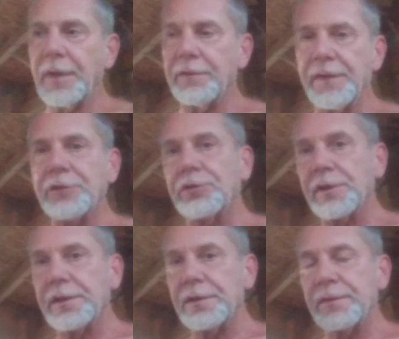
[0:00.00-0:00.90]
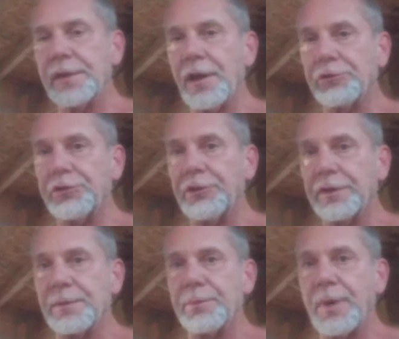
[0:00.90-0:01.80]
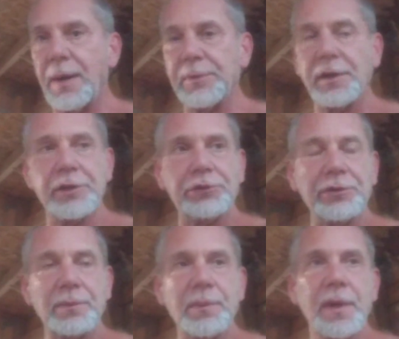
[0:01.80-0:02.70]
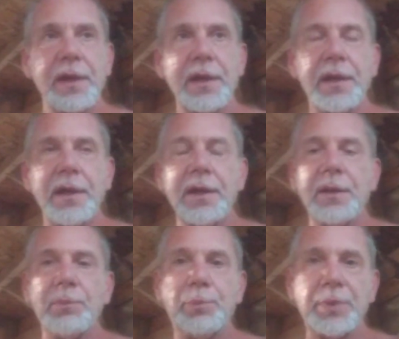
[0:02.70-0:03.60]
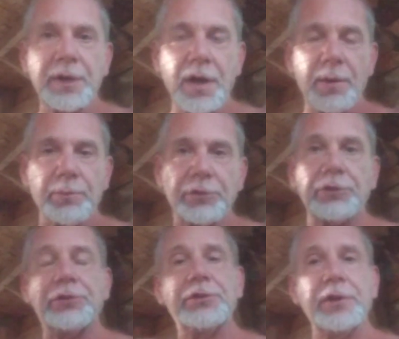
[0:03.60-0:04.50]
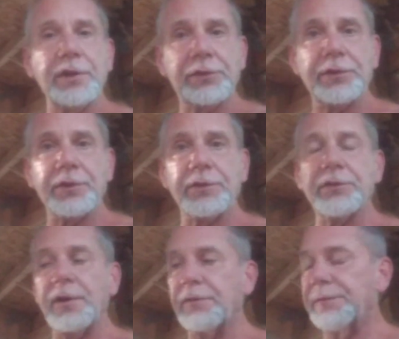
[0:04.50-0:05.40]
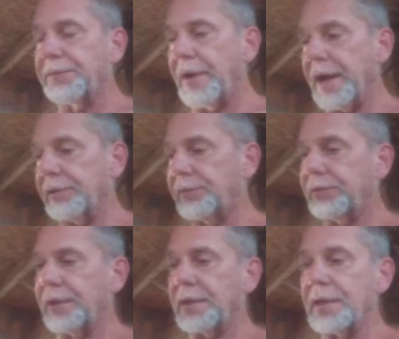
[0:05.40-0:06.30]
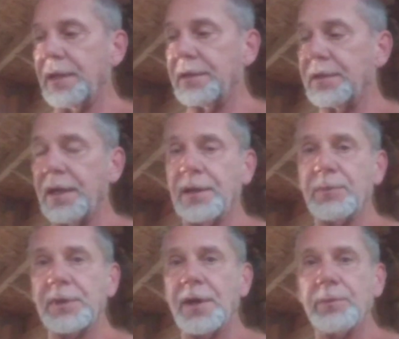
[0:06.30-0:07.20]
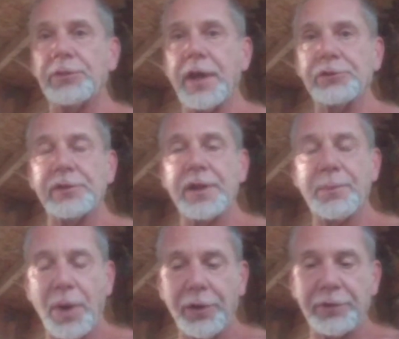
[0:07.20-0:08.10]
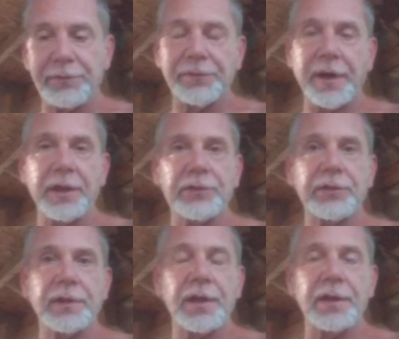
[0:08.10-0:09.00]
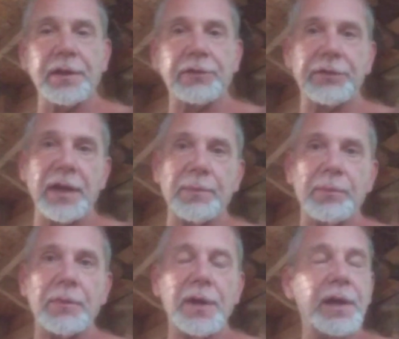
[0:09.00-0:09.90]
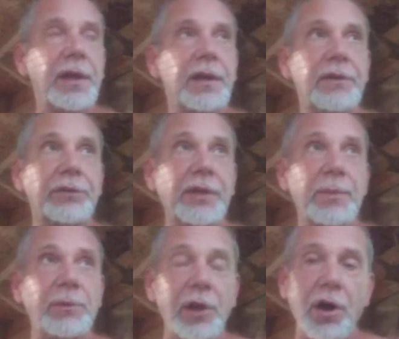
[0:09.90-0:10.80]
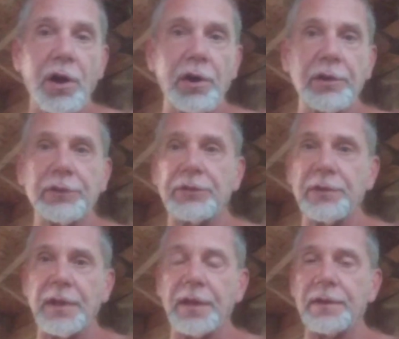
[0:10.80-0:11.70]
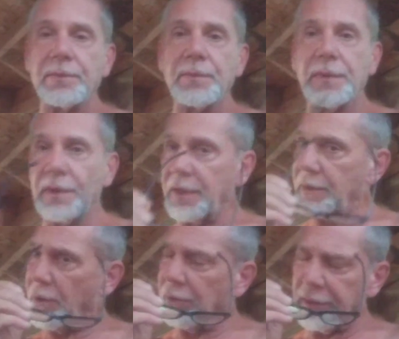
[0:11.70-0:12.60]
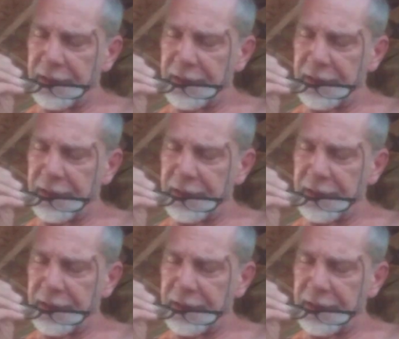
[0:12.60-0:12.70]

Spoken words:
eventually the Algerian population becomes citizens of France, and it becomes actually a part of France, and the same laws and all of